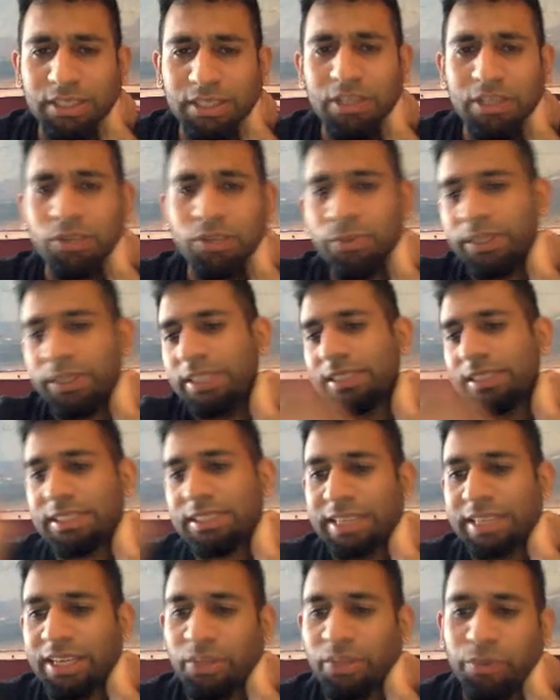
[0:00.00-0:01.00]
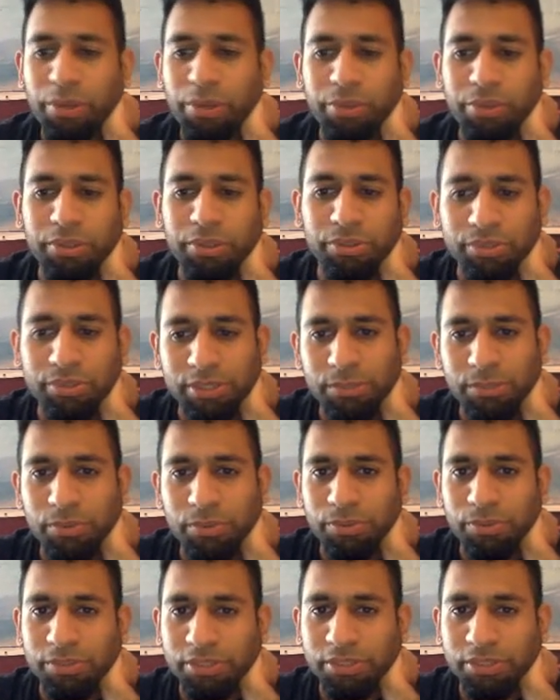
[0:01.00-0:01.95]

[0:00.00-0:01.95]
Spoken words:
we can take away one of those components.